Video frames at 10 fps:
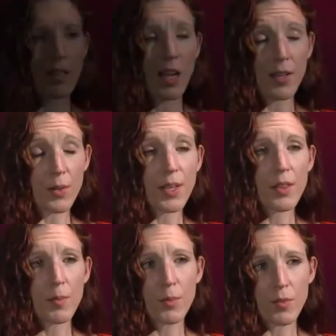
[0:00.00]
I create
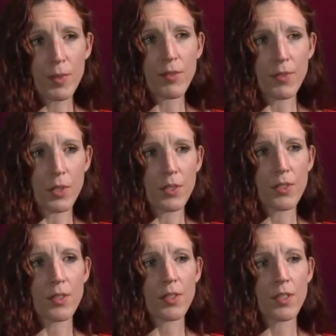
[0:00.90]
the movement
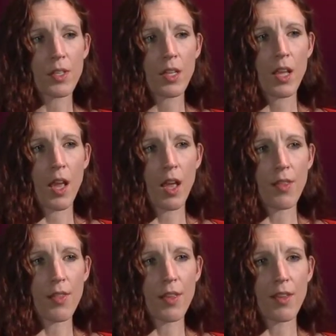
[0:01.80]
first, and
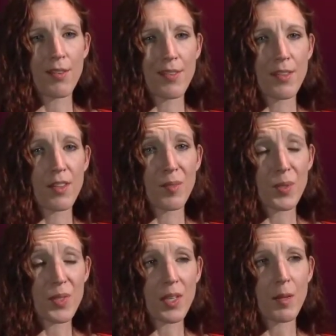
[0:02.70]
then the
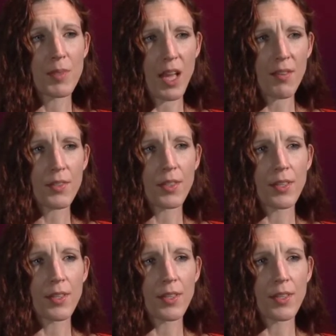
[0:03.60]
music comes after,